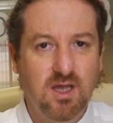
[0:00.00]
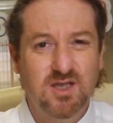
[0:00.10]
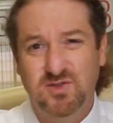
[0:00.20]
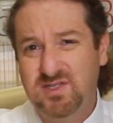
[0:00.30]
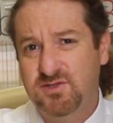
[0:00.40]

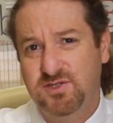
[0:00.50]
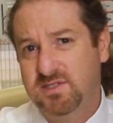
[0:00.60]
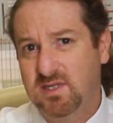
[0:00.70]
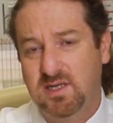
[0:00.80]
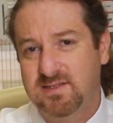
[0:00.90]
So these are
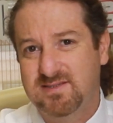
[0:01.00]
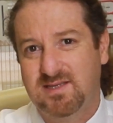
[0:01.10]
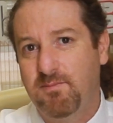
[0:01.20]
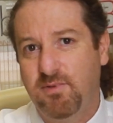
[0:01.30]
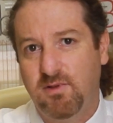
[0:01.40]
just
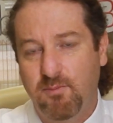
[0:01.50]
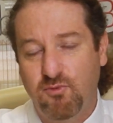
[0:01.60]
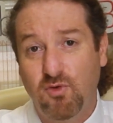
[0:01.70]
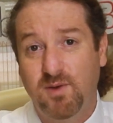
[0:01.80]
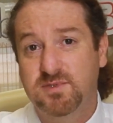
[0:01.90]
sample
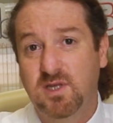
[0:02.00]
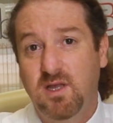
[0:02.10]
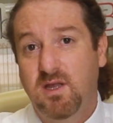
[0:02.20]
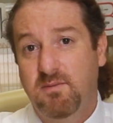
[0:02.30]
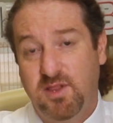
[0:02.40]
programs,
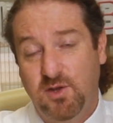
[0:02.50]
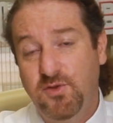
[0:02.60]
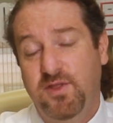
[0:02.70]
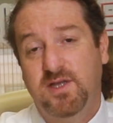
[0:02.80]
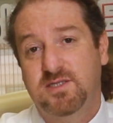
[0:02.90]
but the good
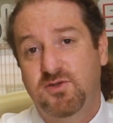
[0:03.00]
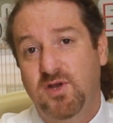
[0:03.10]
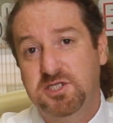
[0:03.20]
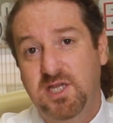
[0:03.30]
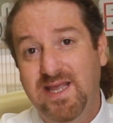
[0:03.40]
thing is that you
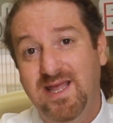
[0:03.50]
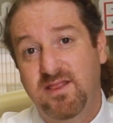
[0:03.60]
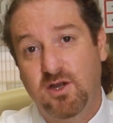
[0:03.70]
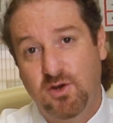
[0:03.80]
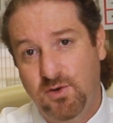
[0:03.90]
actually get
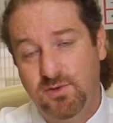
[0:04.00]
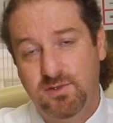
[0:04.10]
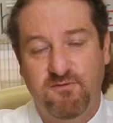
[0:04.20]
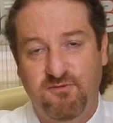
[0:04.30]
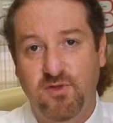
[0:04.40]
the
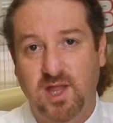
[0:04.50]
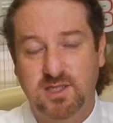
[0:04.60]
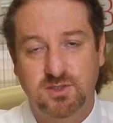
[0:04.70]
code for that.